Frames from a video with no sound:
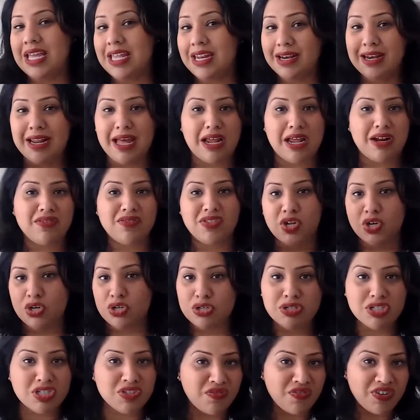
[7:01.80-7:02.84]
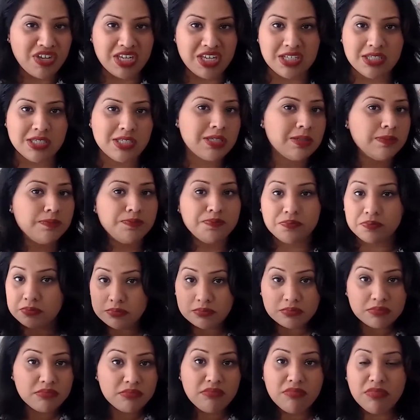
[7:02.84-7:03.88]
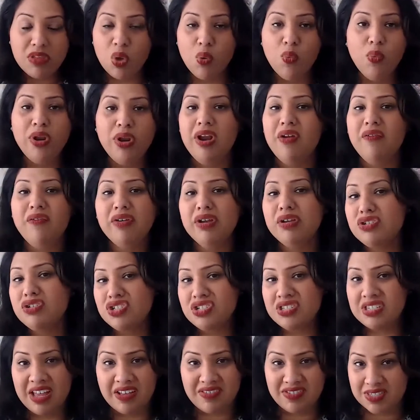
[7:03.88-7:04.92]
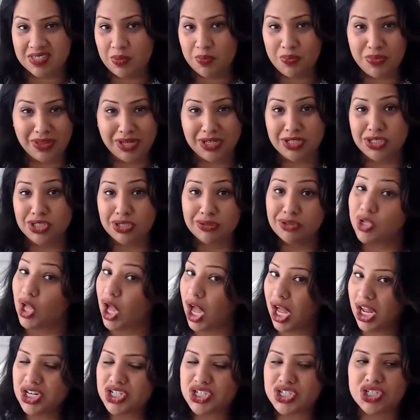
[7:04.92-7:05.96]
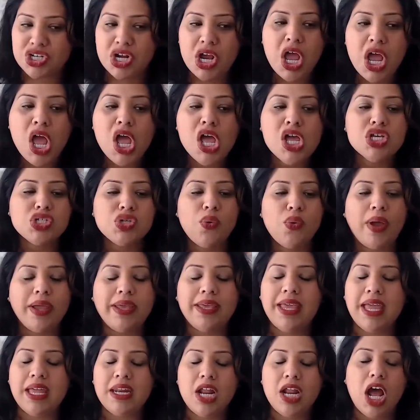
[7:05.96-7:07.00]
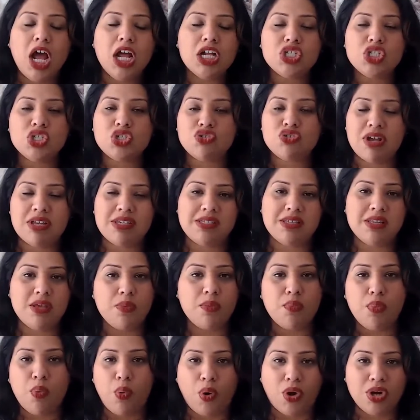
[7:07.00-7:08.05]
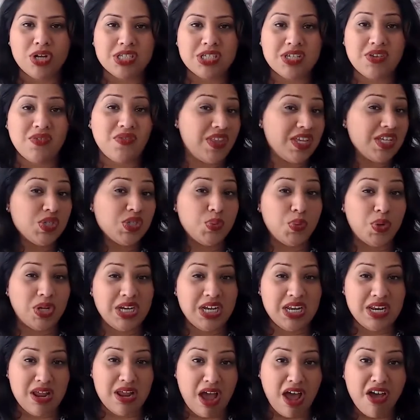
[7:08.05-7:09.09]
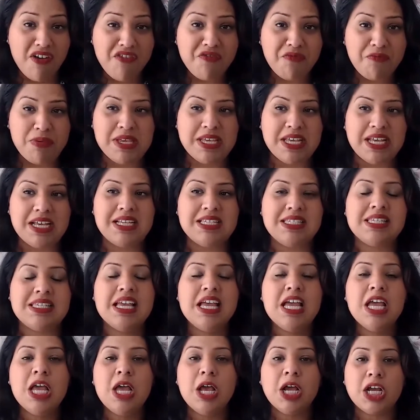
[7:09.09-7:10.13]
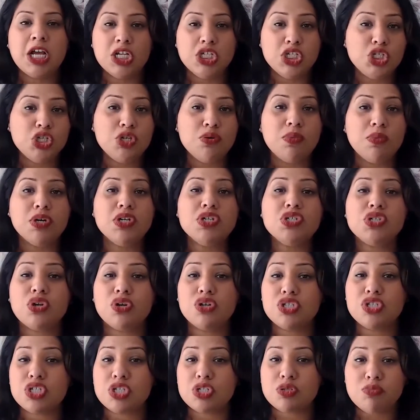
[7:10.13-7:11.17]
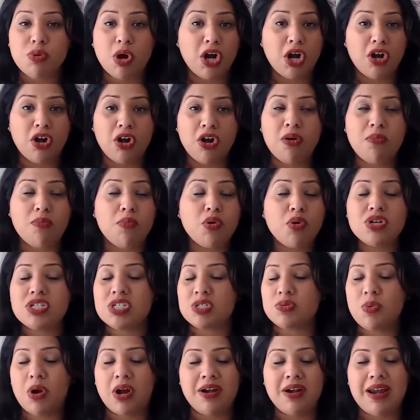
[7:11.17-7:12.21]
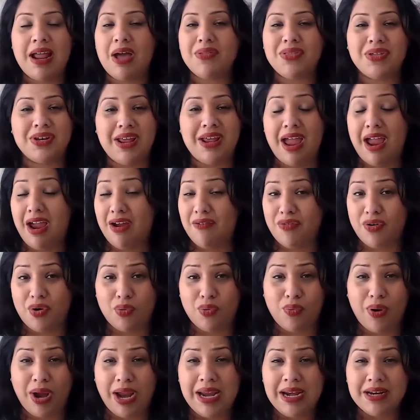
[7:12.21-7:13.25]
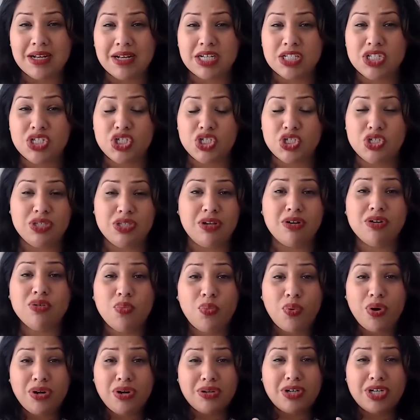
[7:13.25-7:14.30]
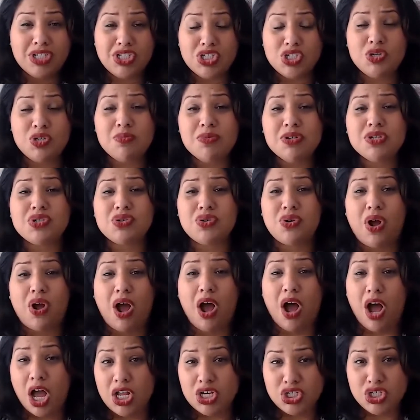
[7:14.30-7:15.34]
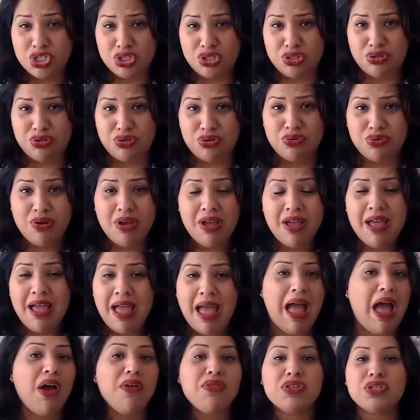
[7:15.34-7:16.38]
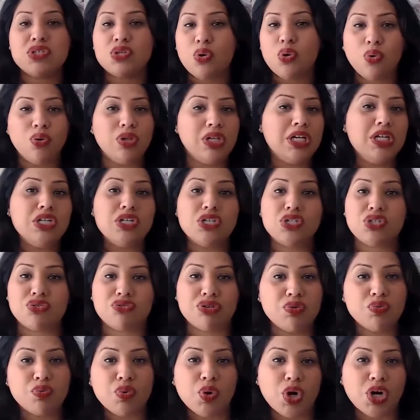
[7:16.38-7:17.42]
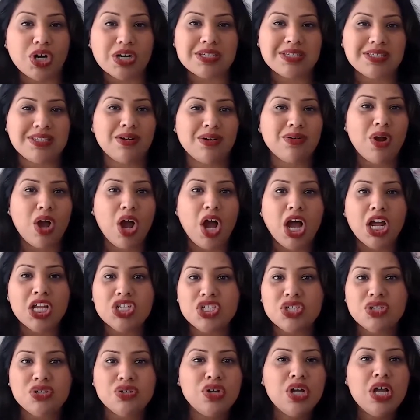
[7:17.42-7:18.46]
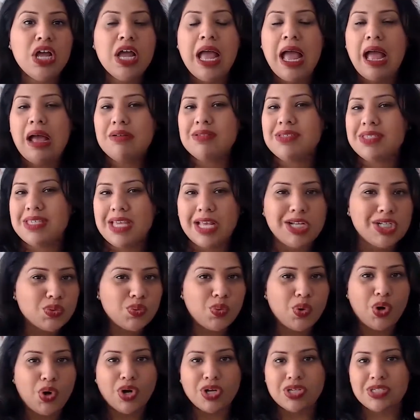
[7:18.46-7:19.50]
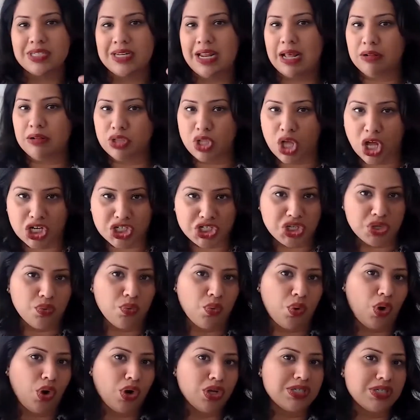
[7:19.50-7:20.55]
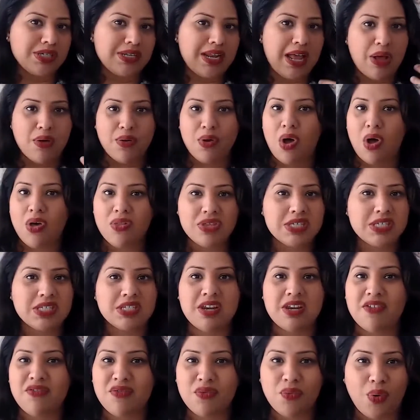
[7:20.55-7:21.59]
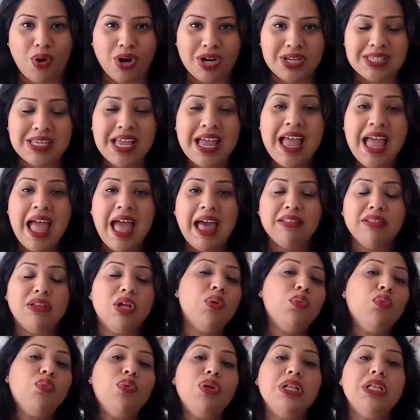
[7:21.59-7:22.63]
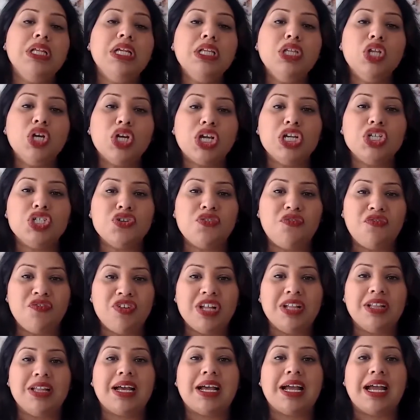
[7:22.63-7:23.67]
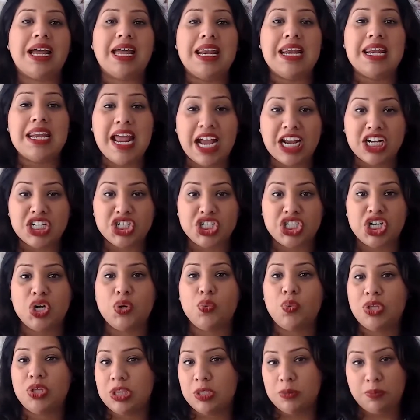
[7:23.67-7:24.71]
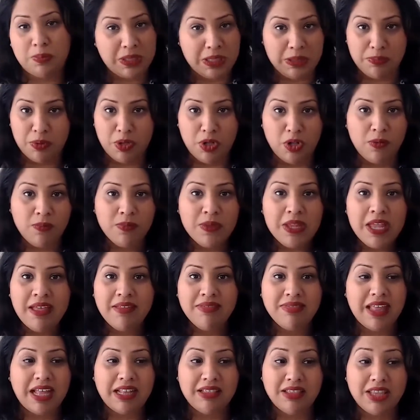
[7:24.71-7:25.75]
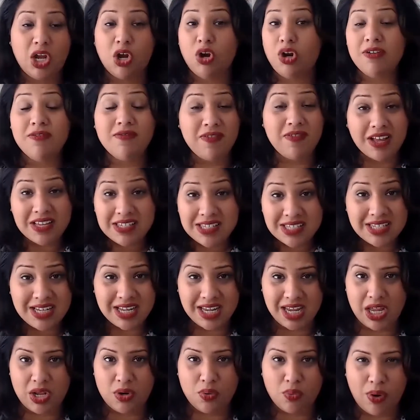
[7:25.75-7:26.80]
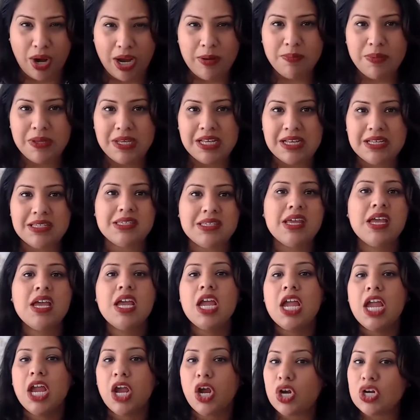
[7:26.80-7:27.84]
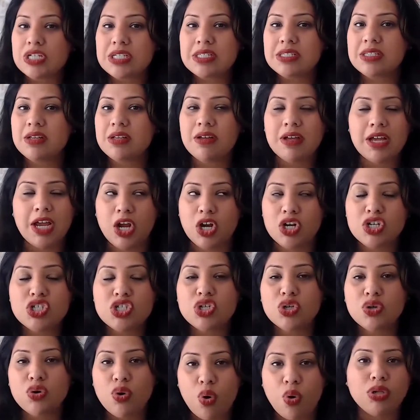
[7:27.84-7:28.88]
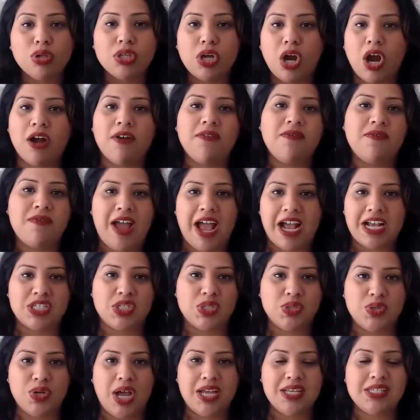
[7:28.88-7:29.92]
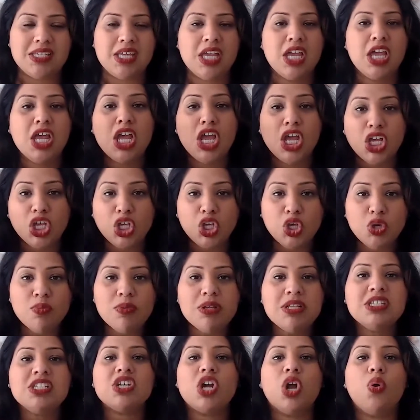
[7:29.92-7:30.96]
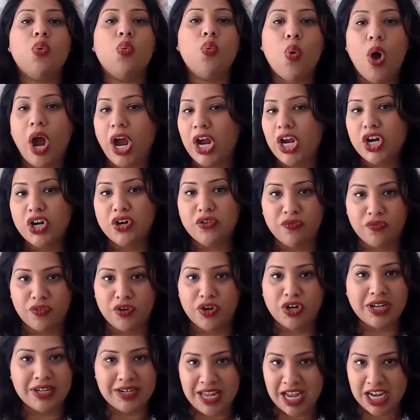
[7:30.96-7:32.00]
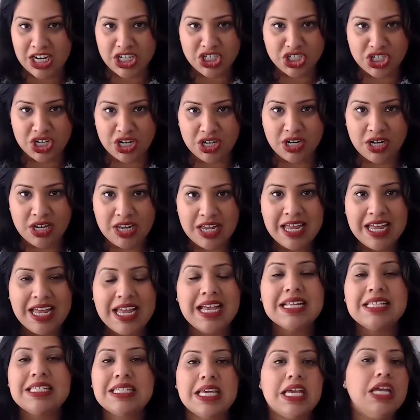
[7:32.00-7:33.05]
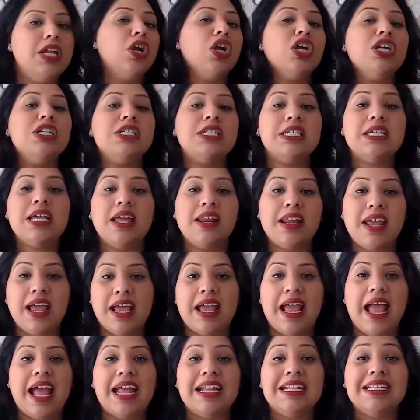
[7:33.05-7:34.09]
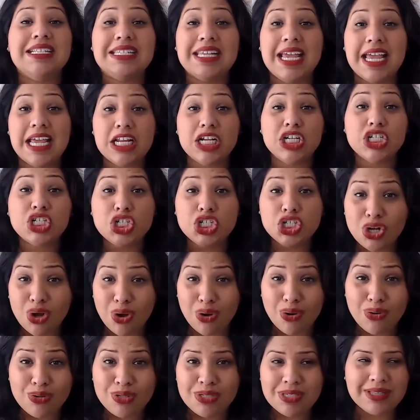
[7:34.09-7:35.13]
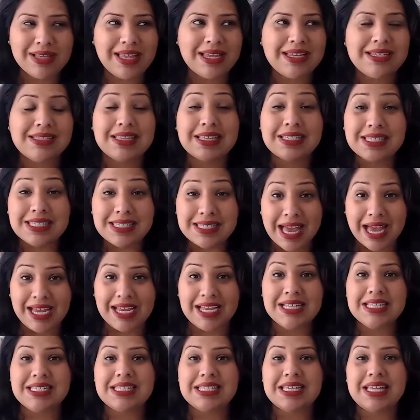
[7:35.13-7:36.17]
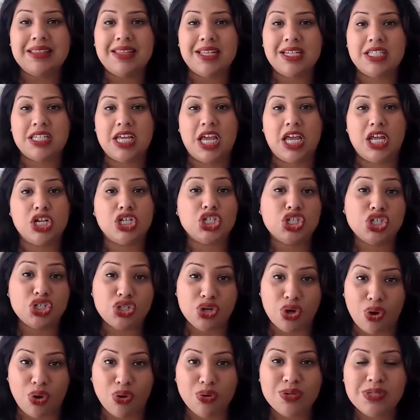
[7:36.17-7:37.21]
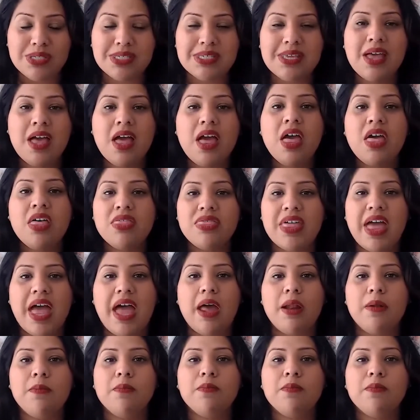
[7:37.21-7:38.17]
and out of their news feeds whenever you just have something to launch. So I cannot stress the importance of this one enough, because consumers are smarter, more smart now than ever, right? And consumers are on to how this whole industry works. They're on to how sales works and how launching works and how all this stuff works. And they're really looking to feel a connection with the people that they're investing in, right? Because here's the cold hard facts, you guys. Humans are wired for connection. It's in our DNA, and data shows, like the science and the data shows, that